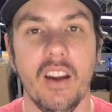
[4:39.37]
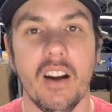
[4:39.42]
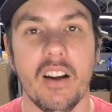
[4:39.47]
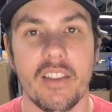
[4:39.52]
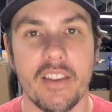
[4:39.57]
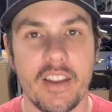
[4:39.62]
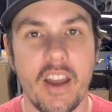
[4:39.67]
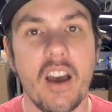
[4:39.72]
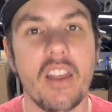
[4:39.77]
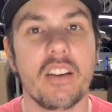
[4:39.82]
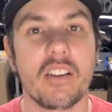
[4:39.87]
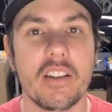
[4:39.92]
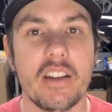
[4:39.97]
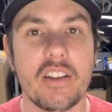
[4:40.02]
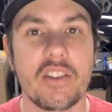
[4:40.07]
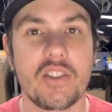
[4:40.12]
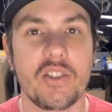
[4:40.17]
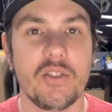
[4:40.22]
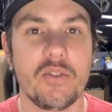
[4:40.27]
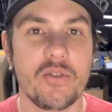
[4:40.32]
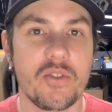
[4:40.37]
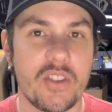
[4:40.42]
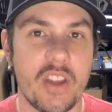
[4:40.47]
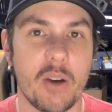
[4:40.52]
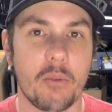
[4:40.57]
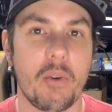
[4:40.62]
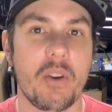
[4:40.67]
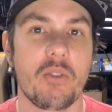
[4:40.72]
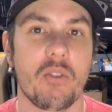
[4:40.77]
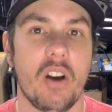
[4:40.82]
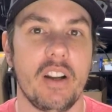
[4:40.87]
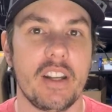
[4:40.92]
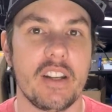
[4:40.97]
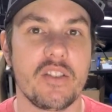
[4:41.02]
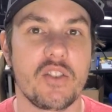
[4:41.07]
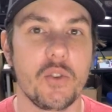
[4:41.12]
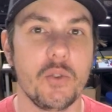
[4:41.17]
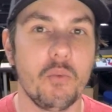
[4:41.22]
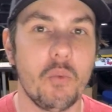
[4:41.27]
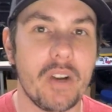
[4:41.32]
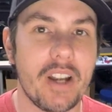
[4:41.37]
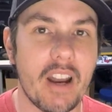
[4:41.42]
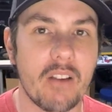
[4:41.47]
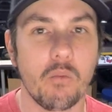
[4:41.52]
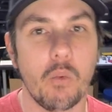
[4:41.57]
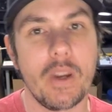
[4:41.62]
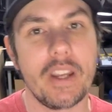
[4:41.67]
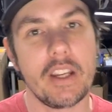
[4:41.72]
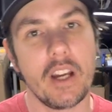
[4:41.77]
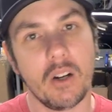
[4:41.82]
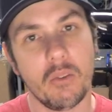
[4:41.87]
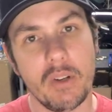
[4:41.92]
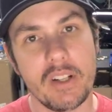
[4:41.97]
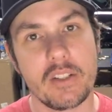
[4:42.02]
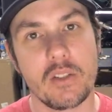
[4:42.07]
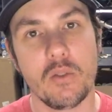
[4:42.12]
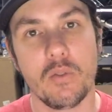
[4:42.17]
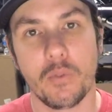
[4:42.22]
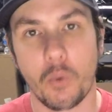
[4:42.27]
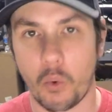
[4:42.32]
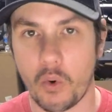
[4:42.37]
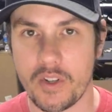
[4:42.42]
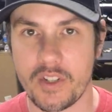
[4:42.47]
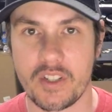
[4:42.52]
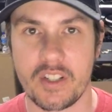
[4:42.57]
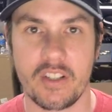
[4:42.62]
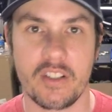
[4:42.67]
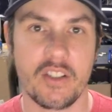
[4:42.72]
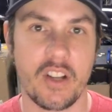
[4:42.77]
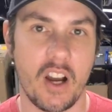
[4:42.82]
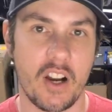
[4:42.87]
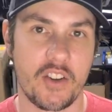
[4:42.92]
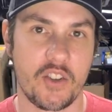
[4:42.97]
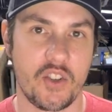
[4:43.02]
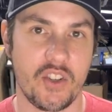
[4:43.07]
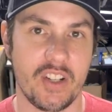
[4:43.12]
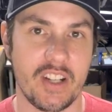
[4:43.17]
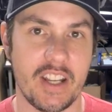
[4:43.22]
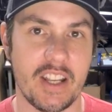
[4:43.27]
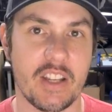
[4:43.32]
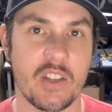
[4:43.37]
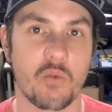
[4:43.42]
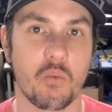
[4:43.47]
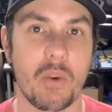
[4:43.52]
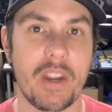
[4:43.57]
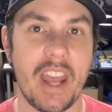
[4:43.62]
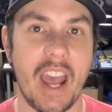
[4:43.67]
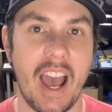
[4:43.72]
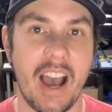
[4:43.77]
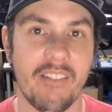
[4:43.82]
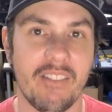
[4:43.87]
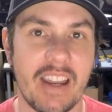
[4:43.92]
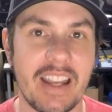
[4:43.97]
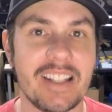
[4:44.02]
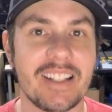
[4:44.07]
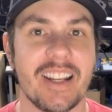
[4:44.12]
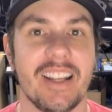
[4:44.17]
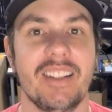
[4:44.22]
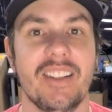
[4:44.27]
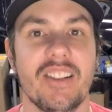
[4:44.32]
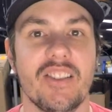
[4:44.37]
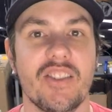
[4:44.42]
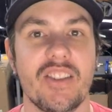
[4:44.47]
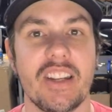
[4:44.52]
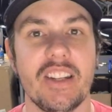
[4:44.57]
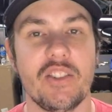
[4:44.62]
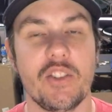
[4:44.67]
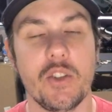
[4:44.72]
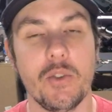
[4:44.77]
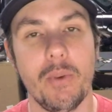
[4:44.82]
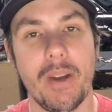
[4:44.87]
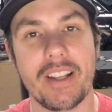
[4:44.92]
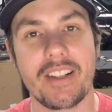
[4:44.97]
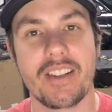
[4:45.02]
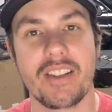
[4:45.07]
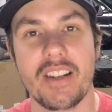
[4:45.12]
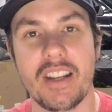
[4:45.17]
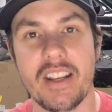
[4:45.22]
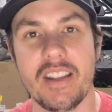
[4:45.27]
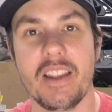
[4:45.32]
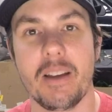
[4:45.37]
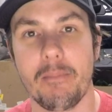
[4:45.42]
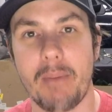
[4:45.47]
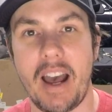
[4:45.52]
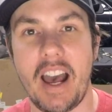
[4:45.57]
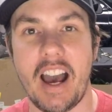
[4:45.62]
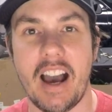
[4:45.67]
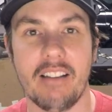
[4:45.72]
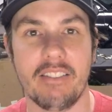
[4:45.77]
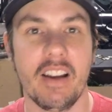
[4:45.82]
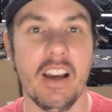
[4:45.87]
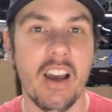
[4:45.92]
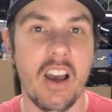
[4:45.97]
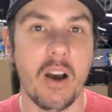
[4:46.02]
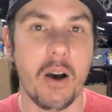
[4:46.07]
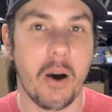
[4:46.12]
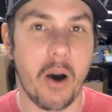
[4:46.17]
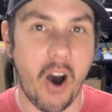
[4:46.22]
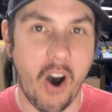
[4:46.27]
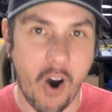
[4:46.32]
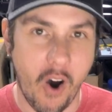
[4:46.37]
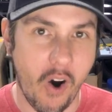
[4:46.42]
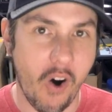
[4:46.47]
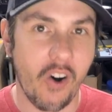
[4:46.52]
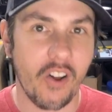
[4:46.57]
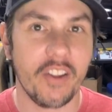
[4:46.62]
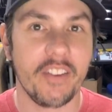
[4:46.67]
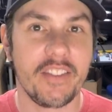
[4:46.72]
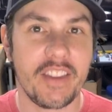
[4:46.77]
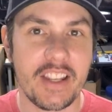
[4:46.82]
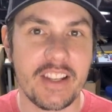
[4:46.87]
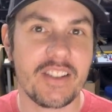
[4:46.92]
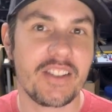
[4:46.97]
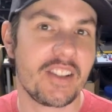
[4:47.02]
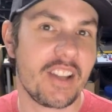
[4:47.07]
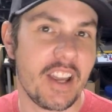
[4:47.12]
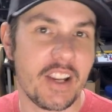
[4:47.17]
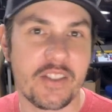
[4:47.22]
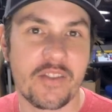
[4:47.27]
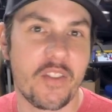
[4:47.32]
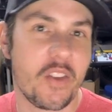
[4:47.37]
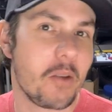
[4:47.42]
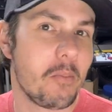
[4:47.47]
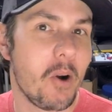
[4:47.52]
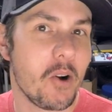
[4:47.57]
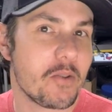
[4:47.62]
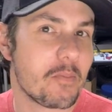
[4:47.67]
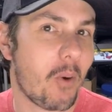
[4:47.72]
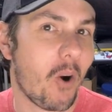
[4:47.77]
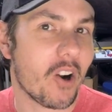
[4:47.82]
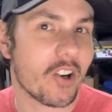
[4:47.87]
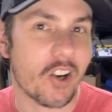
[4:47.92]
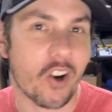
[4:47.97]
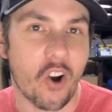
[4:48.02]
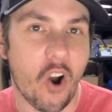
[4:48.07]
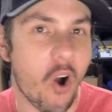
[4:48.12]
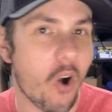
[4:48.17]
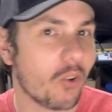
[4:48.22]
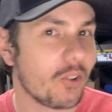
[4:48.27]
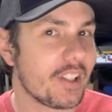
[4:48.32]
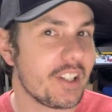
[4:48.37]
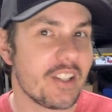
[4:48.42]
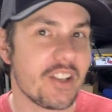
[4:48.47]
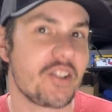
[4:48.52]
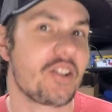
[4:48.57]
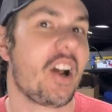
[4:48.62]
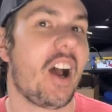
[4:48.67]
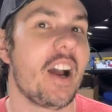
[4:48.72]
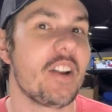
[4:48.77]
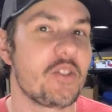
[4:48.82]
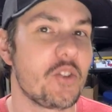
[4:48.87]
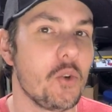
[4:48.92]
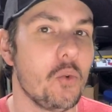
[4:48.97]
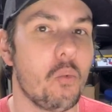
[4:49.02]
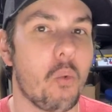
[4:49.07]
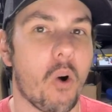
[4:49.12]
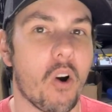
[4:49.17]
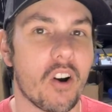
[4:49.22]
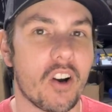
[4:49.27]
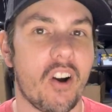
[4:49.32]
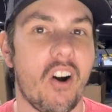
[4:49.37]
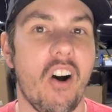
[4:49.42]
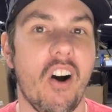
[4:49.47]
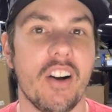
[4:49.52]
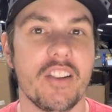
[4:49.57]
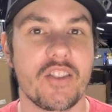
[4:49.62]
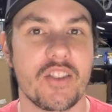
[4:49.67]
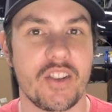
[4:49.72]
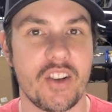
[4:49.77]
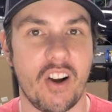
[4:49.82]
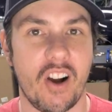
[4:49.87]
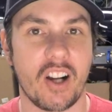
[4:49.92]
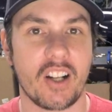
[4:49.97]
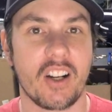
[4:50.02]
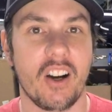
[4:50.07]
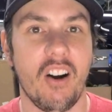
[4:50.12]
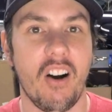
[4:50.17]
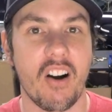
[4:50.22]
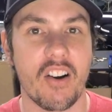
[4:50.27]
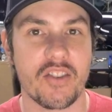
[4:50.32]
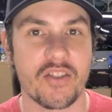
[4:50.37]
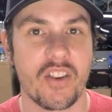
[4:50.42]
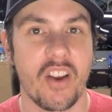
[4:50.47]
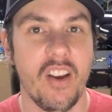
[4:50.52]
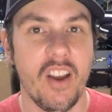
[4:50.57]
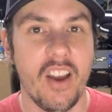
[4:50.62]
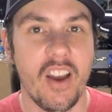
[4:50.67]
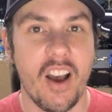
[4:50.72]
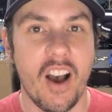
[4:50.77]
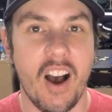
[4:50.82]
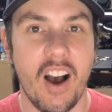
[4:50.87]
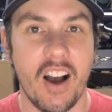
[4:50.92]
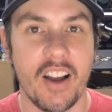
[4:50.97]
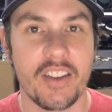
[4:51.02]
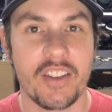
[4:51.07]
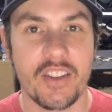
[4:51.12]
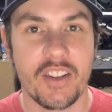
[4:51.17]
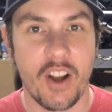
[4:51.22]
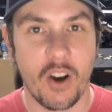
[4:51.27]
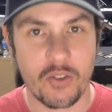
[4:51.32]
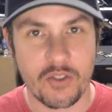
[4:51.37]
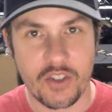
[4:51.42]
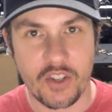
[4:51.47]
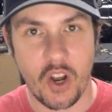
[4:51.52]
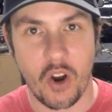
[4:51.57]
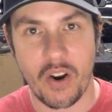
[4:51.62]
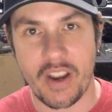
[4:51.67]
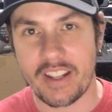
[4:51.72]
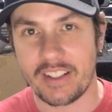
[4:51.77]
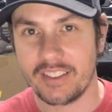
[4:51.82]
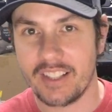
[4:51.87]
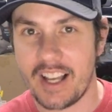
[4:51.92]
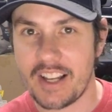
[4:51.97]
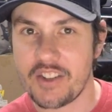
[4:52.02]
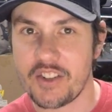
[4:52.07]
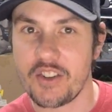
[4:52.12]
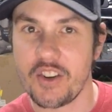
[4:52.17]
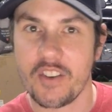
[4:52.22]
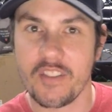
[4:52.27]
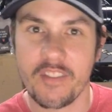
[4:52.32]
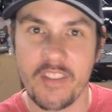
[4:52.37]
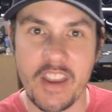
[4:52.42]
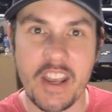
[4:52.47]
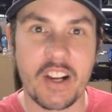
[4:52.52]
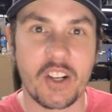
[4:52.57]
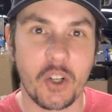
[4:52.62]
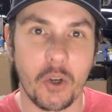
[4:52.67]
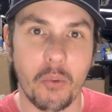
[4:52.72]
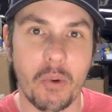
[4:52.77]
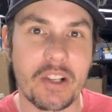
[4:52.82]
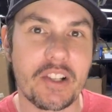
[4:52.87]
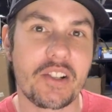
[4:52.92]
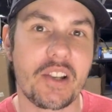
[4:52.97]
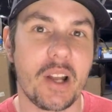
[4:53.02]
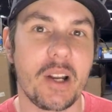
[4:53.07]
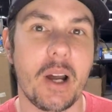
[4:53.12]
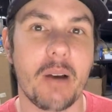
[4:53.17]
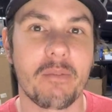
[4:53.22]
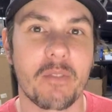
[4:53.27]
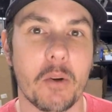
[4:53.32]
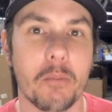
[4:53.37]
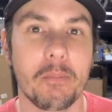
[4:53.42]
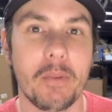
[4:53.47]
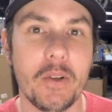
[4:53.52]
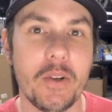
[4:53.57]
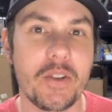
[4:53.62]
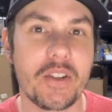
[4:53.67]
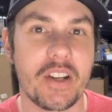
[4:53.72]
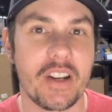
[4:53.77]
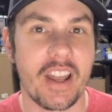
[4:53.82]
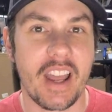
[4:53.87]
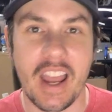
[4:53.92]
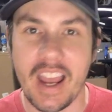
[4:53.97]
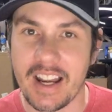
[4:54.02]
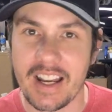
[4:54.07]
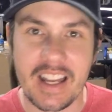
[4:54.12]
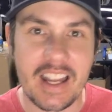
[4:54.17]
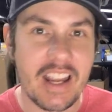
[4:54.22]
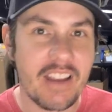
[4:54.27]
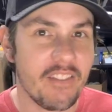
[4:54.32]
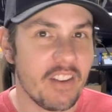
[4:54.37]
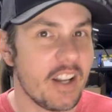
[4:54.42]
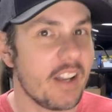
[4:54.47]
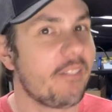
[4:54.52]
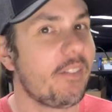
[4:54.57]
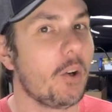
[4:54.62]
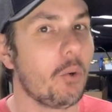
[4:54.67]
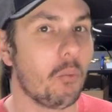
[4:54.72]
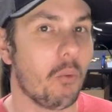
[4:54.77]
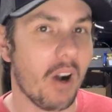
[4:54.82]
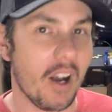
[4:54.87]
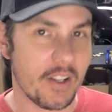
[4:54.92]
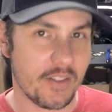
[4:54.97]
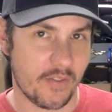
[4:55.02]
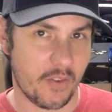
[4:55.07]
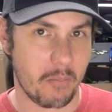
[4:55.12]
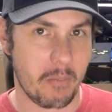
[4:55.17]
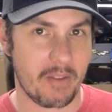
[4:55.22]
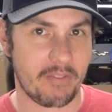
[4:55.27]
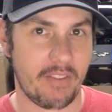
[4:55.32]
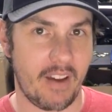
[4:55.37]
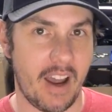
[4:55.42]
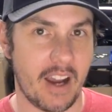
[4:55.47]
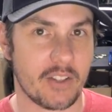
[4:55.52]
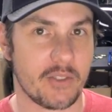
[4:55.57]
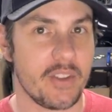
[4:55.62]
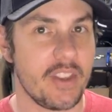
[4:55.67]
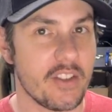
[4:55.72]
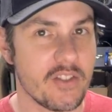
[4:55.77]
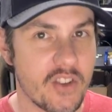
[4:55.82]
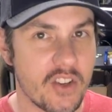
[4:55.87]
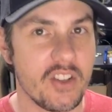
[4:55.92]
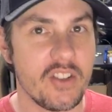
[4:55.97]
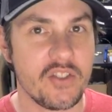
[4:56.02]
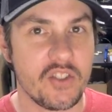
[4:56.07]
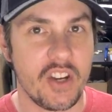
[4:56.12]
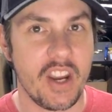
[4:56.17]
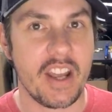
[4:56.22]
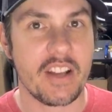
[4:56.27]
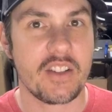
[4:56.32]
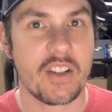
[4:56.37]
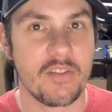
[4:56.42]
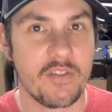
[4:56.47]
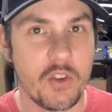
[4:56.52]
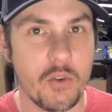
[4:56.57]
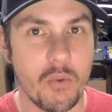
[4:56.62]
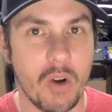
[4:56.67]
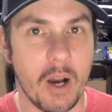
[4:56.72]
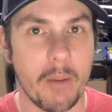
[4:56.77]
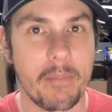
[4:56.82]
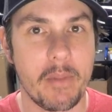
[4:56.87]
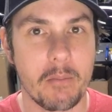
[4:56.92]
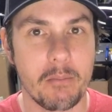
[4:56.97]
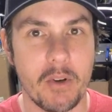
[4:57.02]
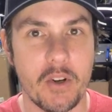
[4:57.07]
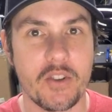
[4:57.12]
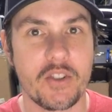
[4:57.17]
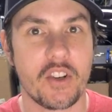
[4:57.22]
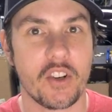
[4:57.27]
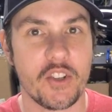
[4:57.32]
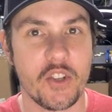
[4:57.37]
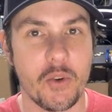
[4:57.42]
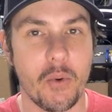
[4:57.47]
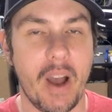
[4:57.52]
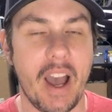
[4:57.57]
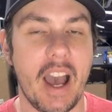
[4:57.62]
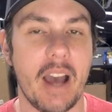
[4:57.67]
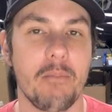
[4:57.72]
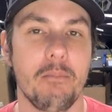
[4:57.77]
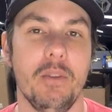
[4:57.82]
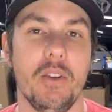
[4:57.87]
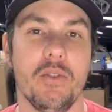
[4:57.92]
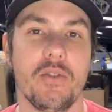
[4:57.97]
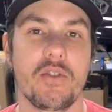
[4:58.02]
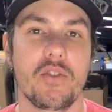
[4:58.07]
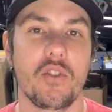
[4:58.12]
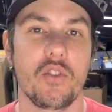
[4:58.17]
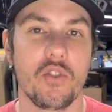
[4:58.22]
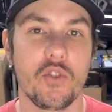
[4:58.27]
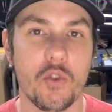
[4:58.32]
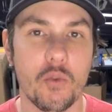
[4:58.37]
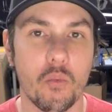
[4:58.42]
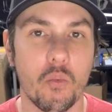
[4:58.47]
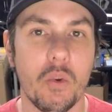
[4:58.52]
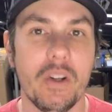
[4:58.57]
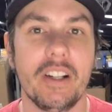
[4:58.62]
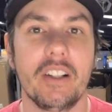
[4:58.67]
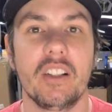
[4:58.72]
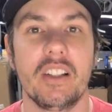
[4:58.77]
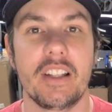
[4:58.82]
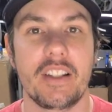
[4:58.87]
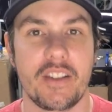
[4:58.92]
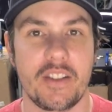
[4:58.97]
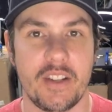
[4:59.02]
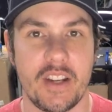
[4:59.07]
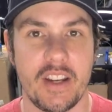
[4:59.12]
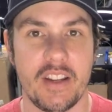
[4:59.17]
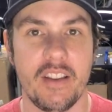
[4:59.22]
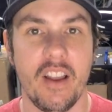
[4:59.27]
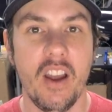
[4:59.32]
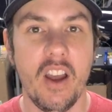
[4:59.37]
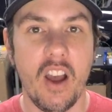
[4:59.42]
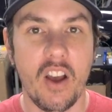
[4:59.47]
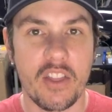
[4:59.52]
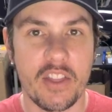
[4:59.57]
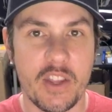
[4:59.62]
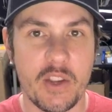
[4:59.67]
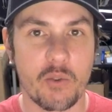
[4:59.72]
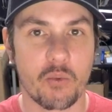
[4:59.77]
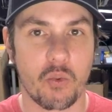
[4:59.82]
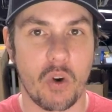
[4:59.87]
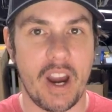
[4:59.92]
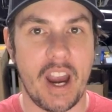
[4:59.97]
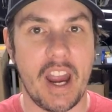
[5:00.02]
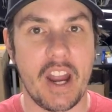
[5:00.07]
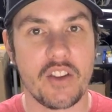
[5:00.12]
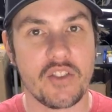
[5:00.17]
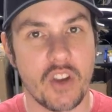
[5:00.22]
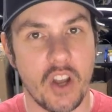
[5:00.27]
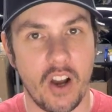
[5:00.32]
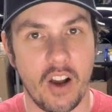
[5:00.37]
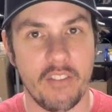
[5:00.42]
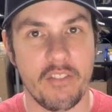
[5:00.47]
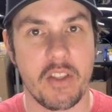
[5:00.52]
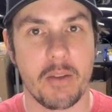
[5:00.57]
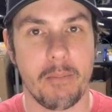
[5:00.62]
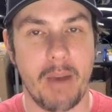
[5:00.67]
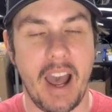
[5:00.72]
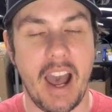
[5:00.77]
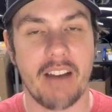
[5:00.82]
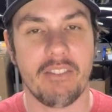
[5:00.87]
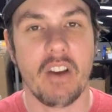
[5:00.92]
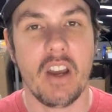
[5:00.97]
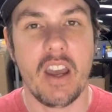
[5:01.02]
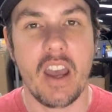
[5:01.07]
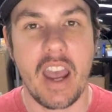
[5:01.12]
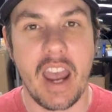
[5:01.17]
The other issues that we run into whenever we go into forced induction is we have a tendency to exceed the MAF. All of these things, for the most part, are only designed to work on stock cars. So unless your vehicle was set up for boost, and even if it was from the factory, there's a good chance if you up the boost or you add boost, you will exceed the range of the map.